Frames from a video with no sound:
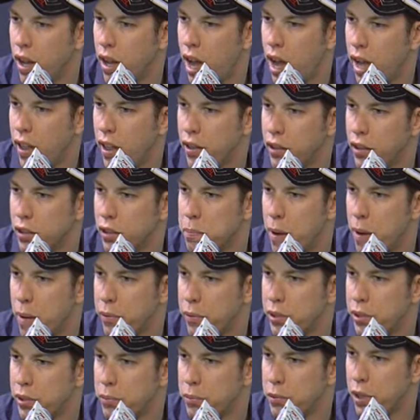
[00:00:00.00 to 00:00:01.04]
I think there's
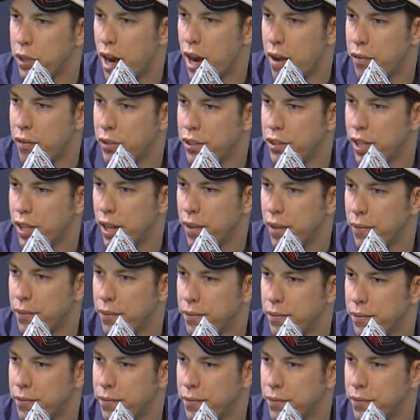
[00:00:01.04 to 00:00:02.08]
probably some drivers that
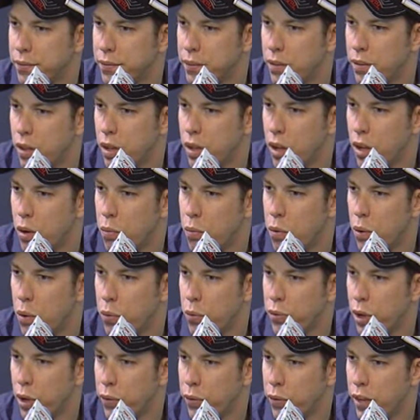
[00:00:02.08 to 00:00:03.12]

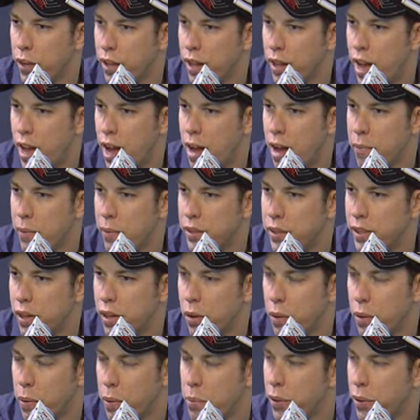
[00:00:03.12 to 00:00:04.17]
won't tote that line because they
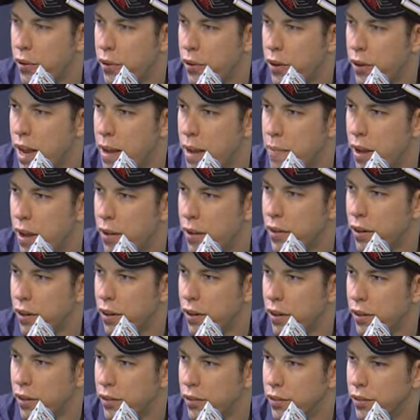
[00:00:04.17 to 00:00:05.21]
don't want to put their name out
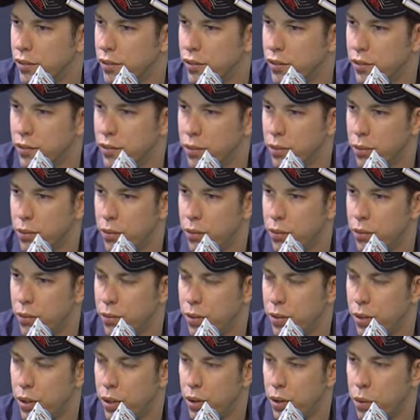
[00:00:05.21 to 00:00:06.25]
there
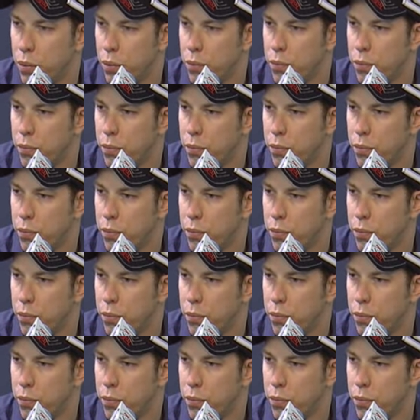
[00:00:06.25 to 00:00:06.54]
and, you know,